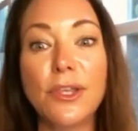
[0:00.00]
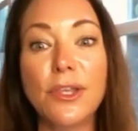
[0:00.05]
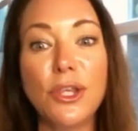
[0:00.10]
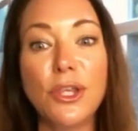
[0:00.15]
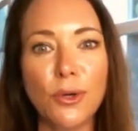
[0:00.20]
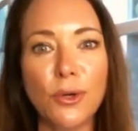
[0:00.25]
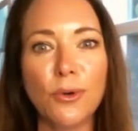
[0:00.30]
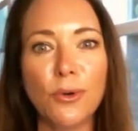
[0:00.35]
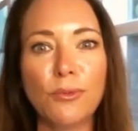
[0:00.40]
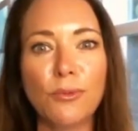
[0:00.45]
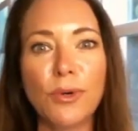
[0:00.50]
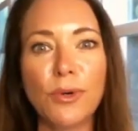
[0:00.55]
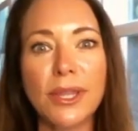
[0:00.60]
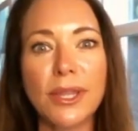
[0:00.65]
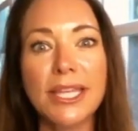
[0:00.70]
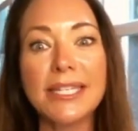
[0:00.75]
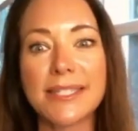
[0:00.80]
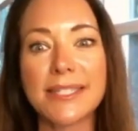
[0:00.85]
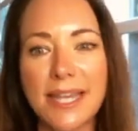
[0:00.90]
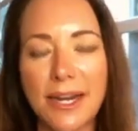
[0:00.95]
you
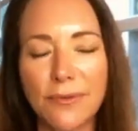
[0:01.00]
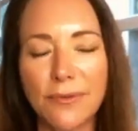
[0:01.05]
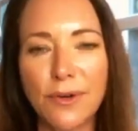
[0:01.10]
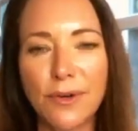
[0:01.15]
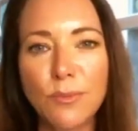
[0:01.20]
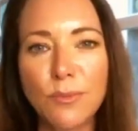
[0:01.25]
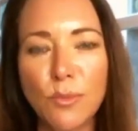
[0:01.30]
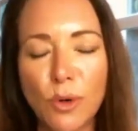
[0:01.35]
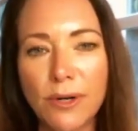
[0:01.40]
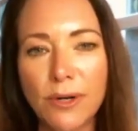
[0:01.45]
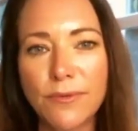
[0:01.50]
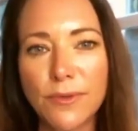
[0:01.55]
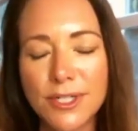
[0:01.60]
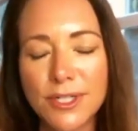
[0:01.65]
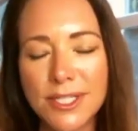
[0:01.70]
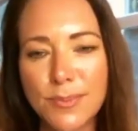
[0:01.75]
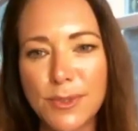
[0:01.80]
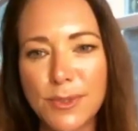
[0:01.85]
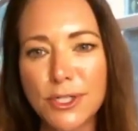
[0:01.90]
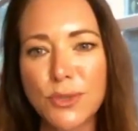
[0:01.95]
really discovering more of your
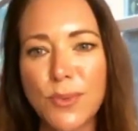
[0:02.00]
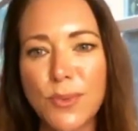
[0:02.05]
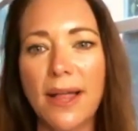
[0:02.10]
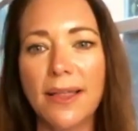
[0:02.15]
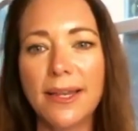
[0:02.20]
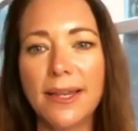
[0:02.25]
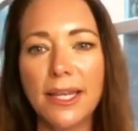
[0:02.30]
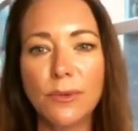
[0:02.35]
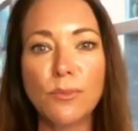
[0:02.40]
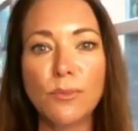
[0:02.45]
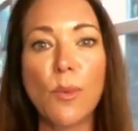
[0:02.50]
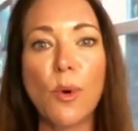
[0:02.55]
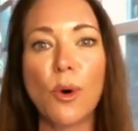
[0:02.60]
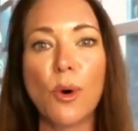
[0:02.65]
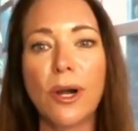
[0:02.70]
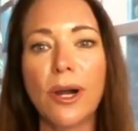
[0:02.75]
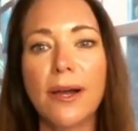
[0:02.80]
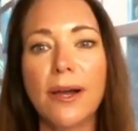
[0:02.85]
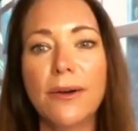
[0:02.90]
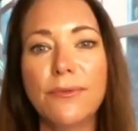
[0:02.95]
spirituality
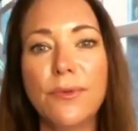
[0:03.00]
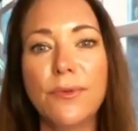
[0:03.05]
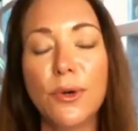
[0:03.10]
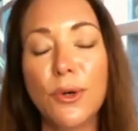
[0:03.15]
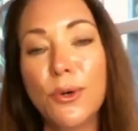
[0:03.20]
more of